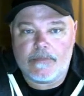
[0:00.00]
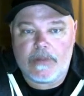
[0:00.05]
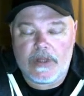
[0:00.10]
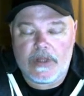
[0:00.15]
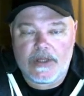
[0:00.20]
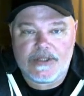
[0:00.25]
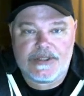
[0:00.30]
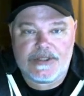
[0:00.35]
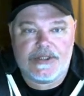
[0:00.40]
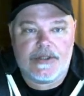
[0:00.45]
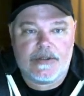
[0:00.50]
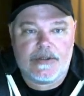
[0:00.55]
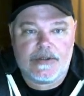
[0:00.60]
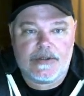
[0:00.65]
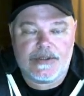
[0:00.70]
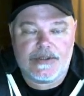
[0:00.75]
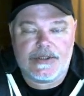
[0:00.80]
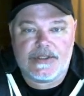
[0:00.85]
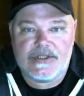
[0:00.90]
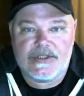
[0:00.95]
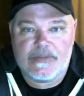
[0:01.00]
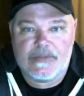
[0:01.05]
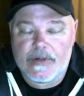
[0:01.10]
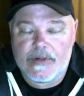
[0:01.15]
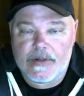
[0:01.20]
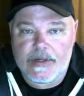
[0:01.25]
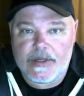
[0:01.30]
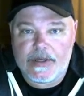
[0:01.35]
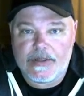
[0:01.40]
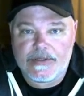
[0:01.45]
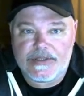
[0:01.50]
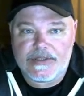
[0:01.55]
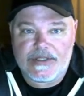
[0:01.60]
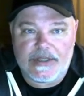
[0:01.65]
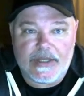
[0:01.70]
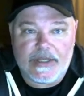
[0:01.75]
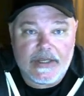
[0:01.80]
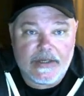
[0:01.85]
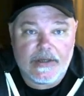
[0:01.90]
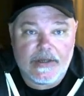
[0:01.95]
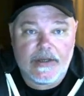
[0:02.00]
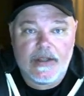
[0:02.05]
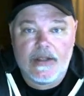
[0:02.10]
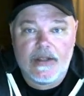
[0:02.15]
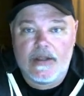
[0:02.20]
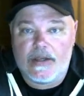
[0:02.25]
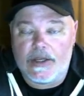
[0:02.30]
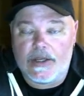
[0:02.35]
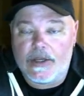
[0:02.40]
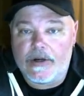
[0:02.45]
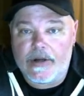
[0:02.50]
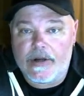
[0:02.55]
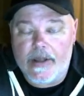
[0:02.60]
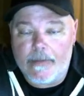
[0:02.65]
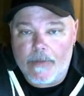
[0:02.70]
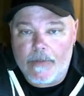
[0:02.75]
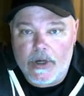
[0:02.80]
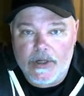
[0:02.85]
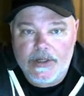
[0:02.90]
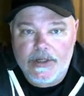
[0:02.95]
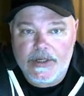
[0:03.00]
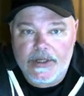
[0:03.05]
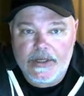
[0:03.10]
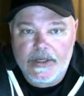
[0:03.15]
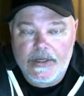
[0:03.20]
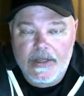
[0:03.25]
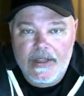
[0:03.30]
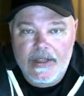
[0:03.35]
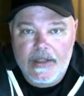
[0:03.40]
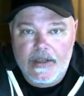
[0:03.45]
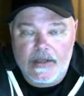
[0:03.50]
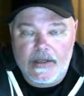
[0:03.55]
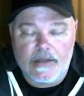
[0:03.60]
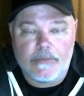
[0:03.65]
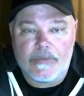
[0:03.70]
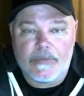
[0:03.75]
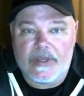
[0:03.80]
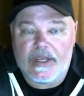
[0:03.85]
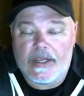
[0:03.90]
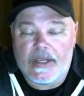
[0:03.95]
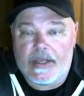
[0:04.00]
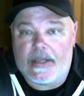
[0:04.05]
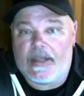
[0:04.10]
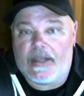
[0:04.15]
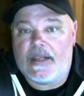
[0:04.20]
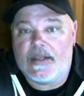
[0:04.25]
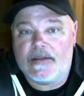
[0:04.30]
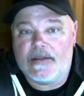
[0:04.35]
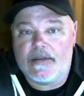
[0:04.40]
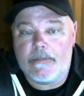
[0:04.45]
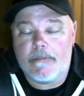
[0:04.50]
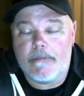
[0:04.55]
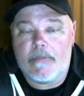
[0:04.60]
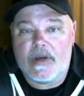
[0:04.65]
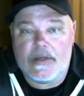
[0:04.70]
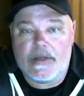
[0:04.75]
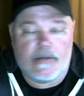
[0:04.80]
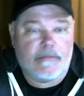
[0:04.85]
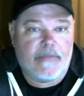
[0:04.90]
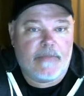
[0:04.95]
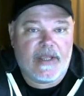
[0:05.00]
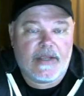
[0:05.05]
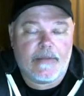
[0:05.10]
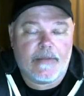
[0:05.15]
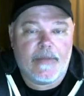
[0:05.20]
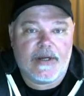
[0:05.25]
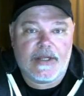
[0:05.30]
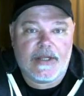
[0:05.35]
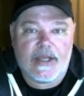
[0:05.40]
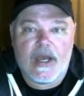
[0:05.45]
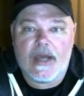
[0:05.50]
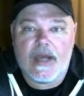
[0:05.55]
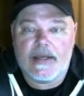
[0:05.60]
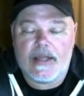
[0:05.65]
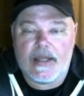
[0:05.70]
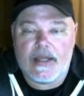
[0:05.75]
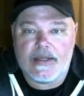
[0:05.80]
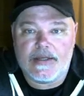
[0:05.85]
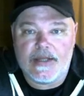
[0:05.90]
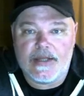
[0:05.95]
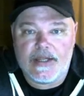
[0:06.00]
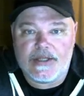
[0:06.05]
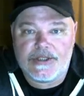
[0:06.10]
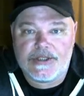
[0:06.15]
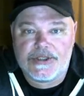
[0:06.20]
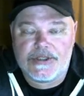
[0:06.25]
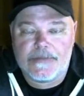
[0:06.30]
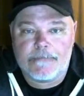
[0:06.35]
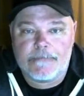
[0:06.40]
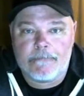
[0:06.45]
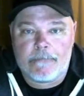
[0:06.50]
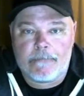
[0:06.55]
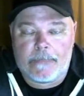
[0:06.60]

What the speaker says: plus years experience in internet marketing and being in the make money online niche.